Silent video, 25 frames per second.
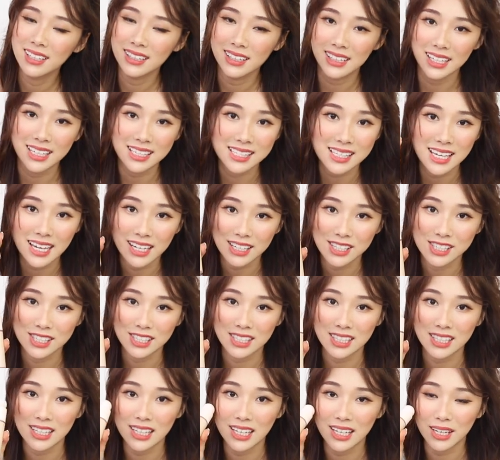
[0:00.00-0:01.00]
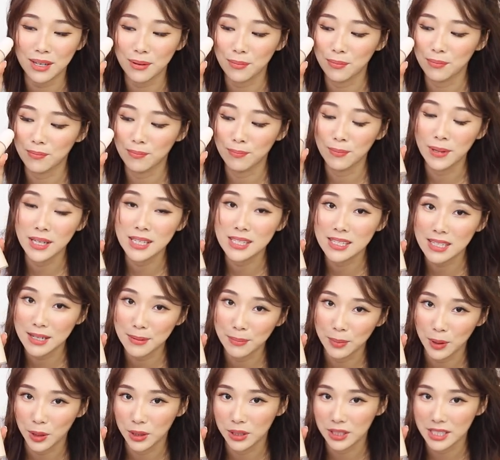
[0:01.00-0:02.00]
there's actually a mixing
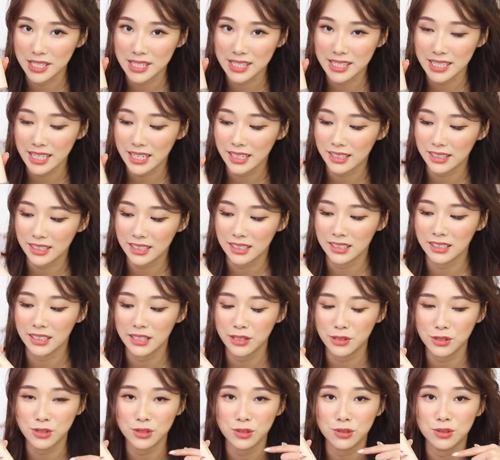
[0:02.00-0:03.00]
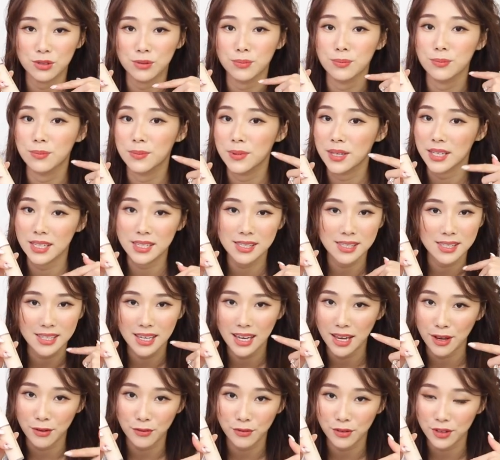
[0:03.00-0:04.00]
ball inside that allows you to mix
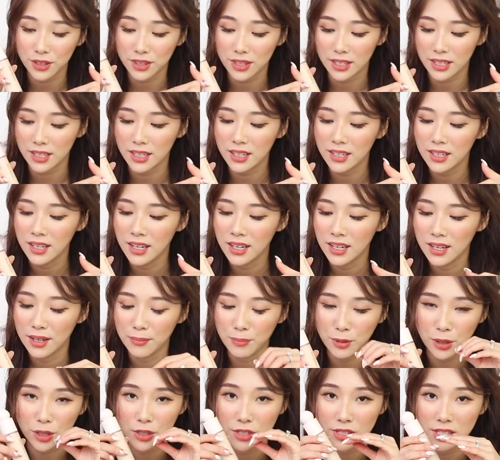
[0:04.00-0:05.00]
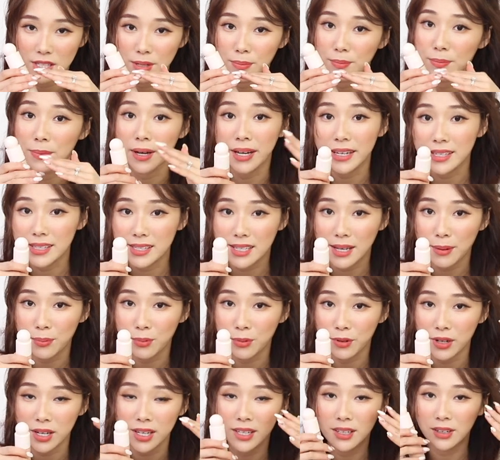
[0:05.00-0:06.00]
everything, because it might
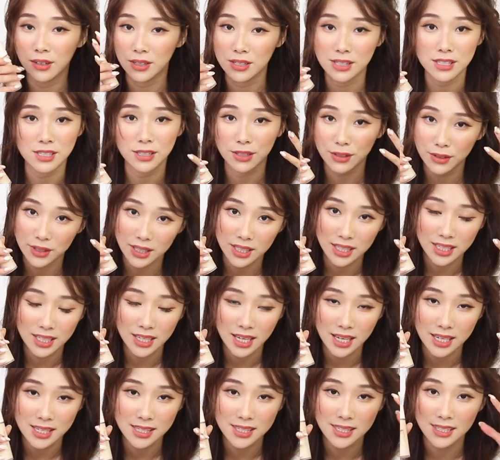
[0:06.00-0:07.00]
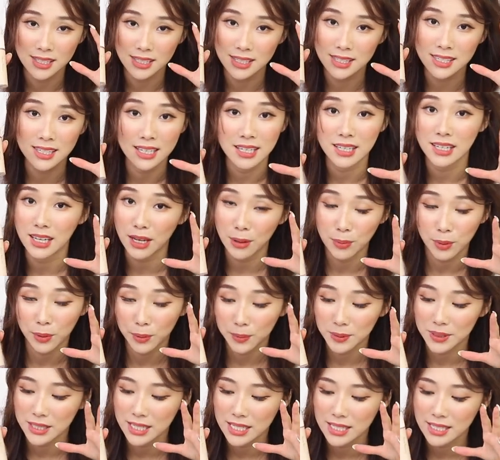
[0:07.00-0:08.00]
separate considering it has skincare
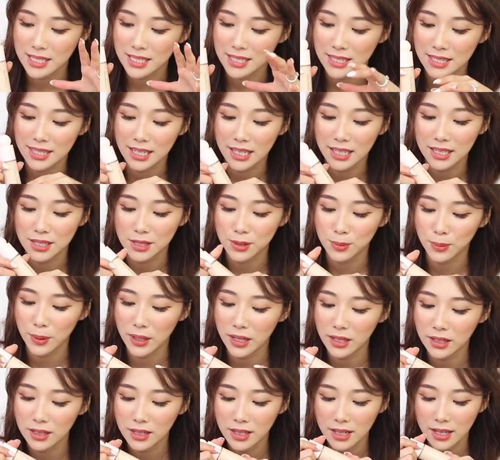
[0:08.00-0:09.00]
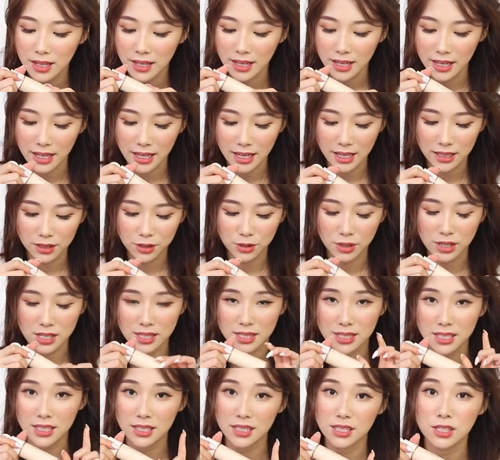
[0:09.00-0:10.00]
properties inside as well. And you can
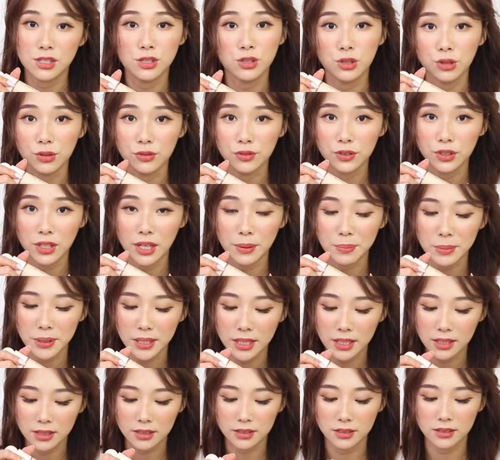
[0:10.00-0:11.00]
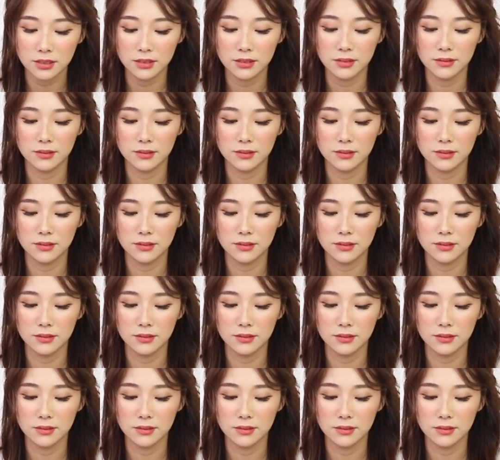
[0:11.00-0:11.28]
see this doe foot applicator.